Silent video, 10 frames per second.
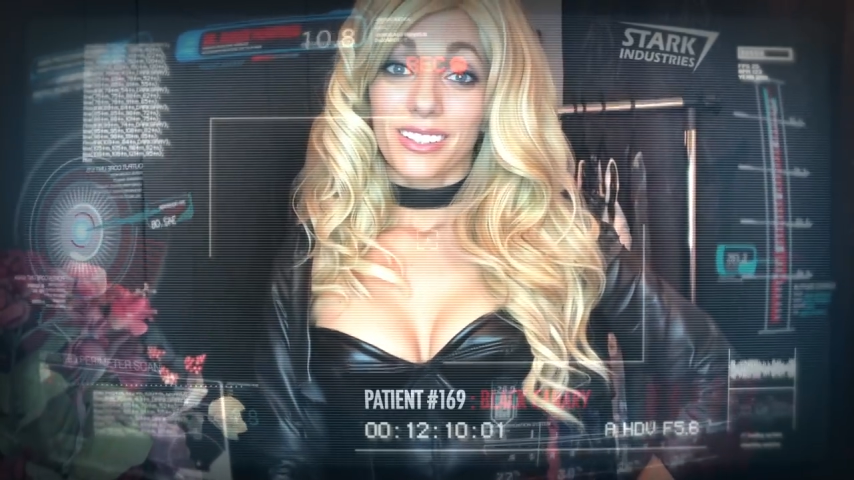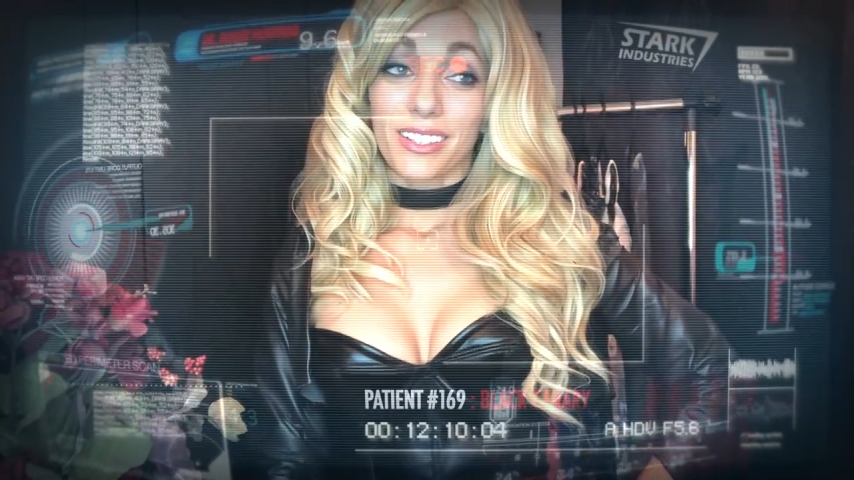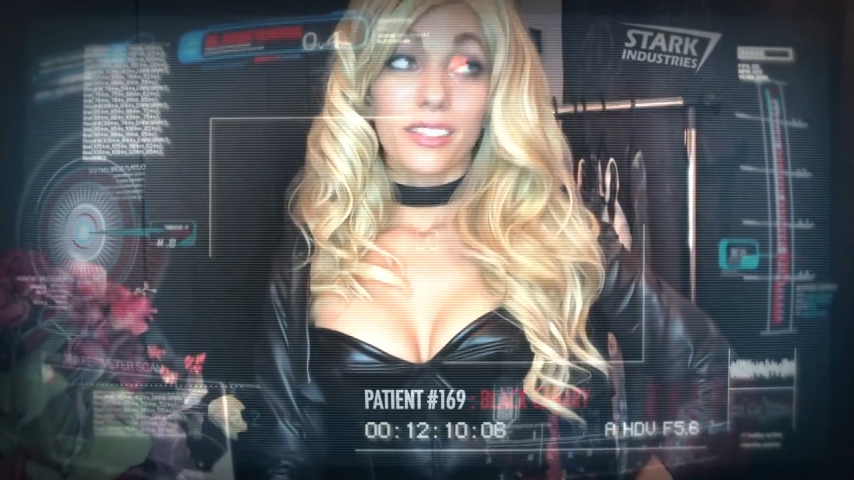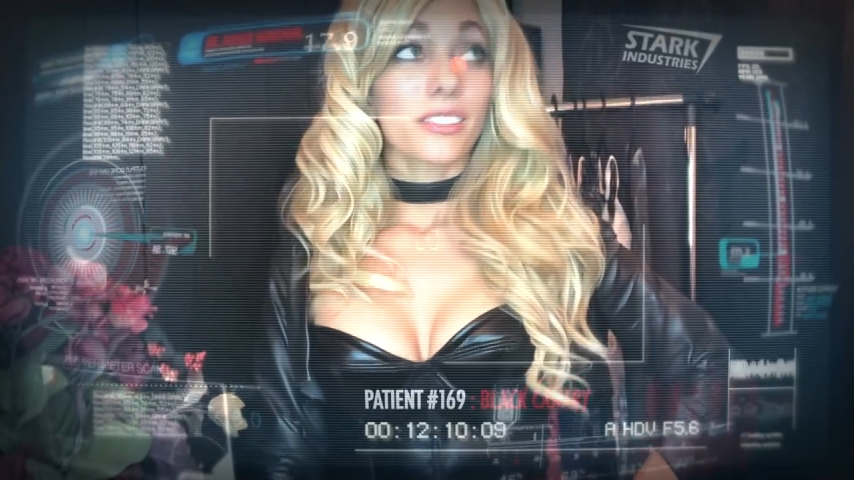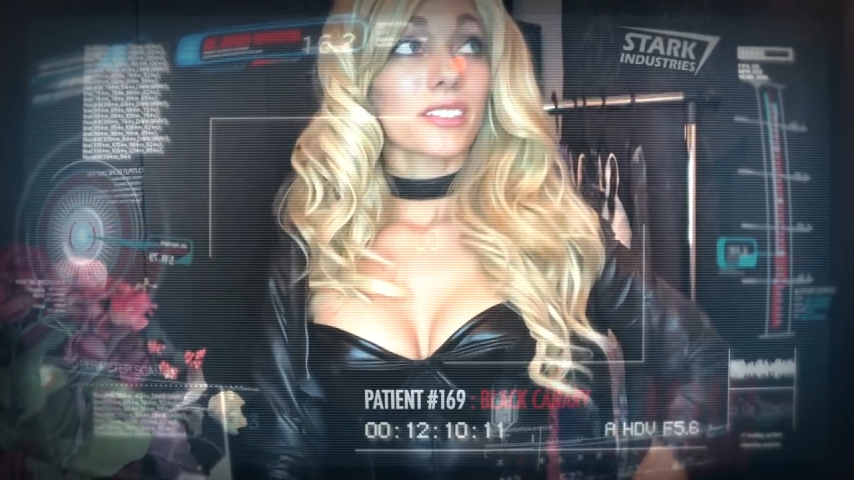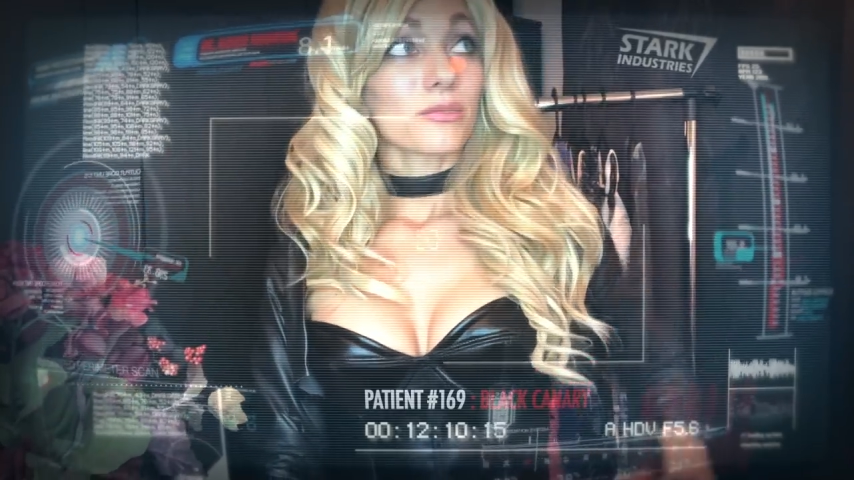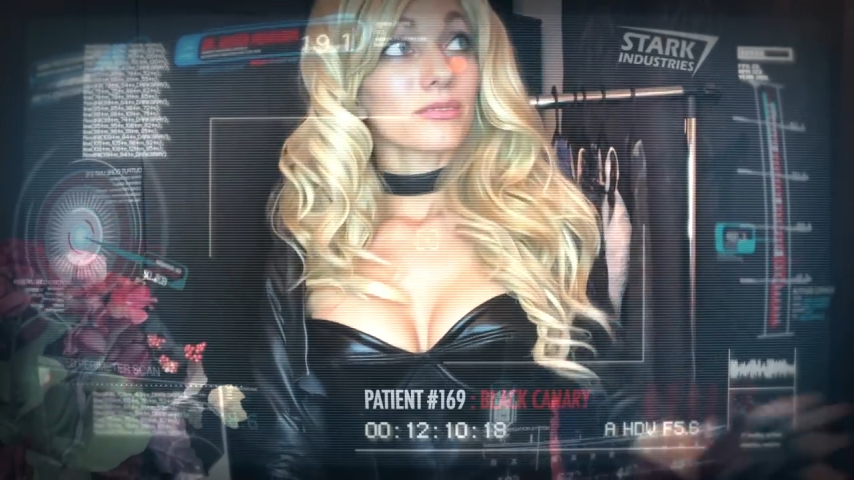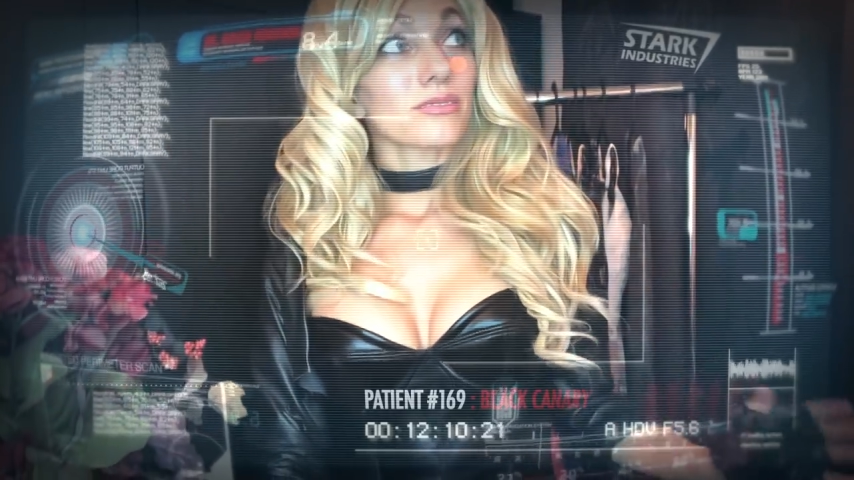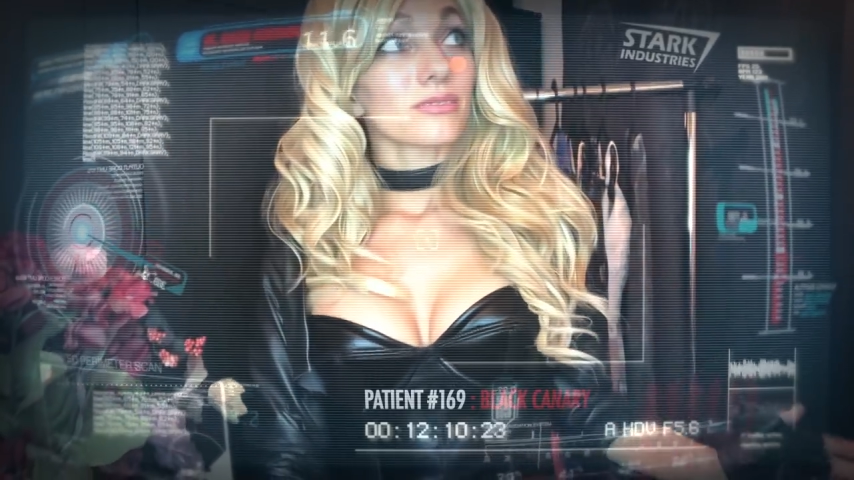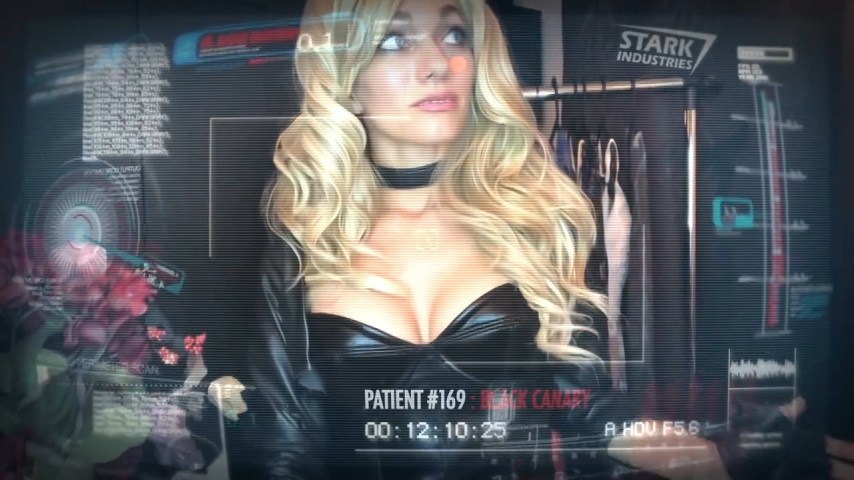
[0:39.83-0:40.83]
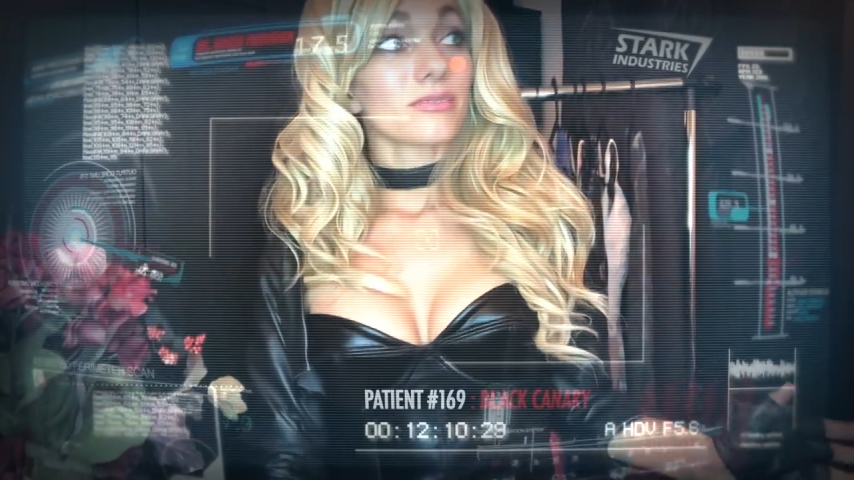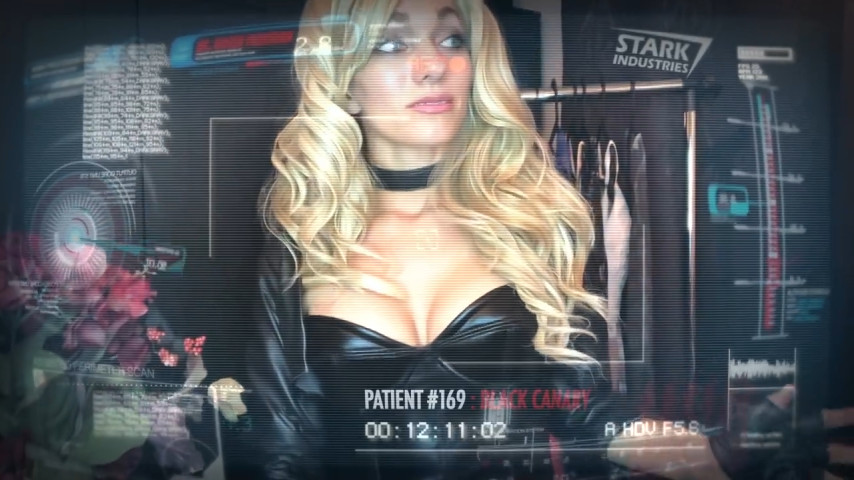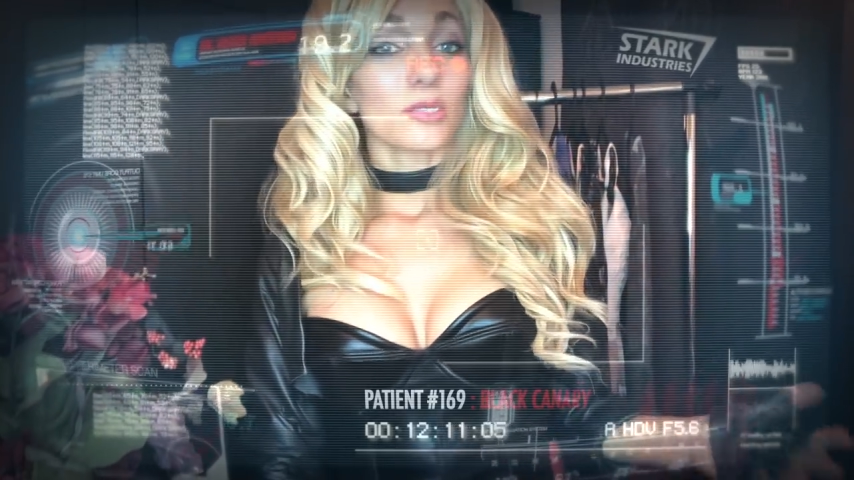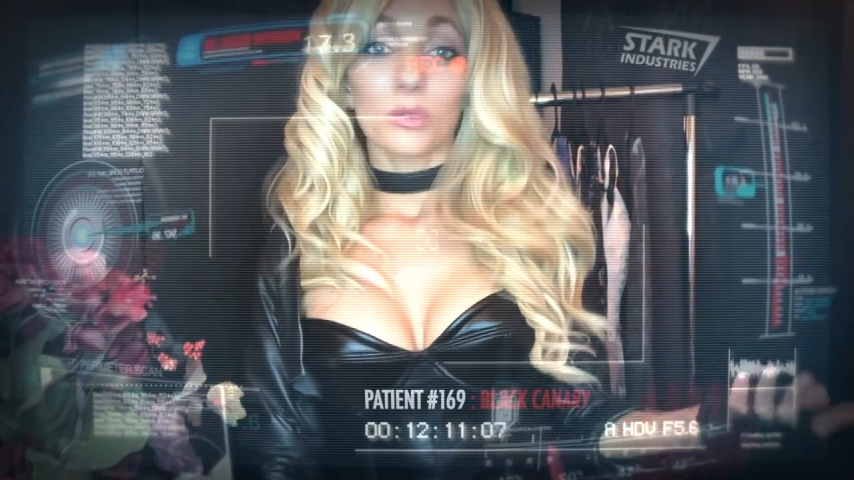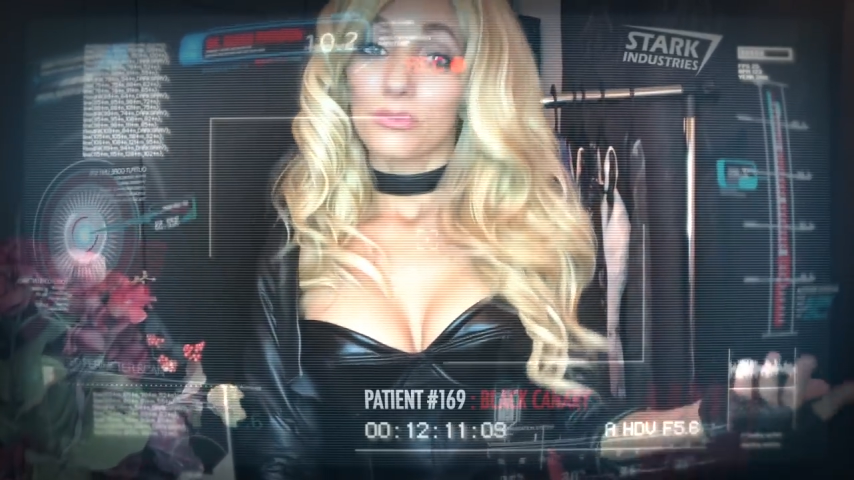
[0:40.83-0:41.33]
Other than,
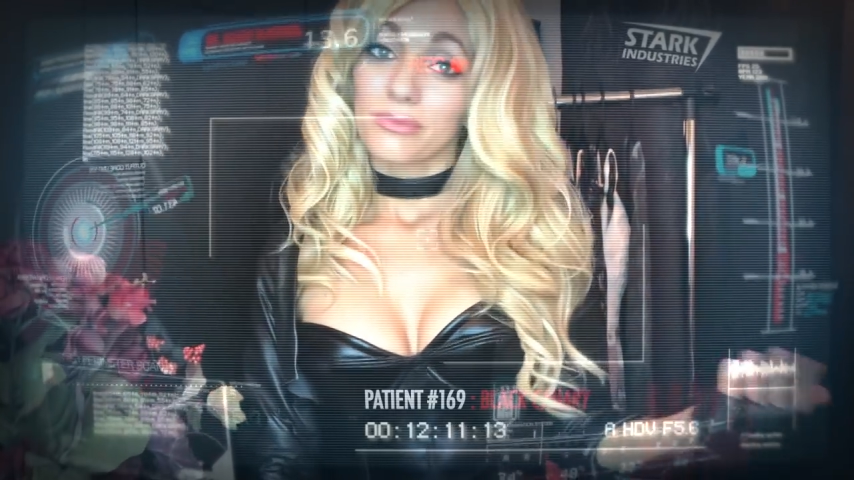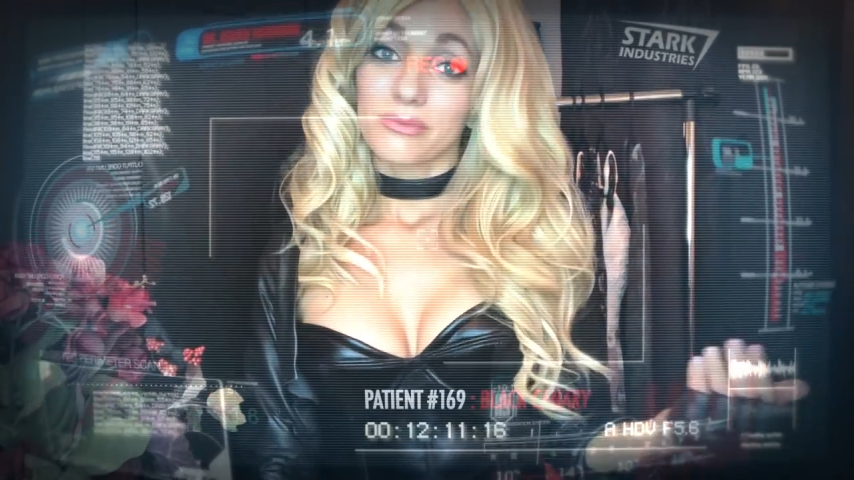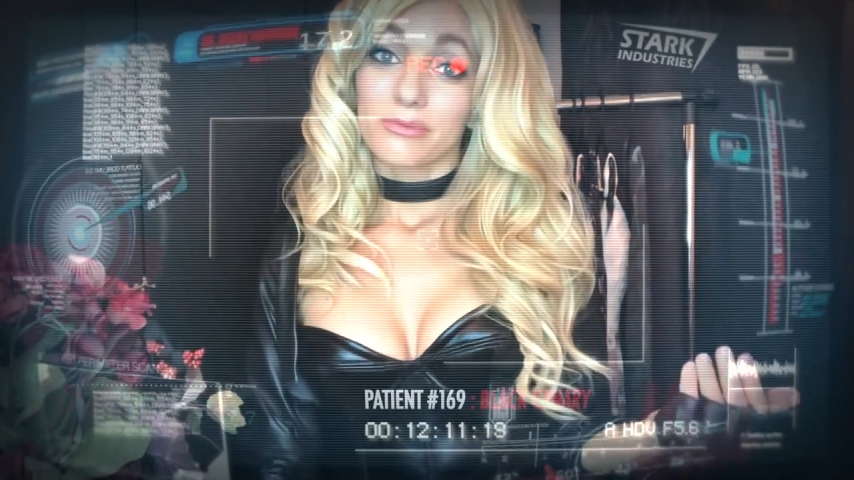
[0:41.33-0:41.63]
um,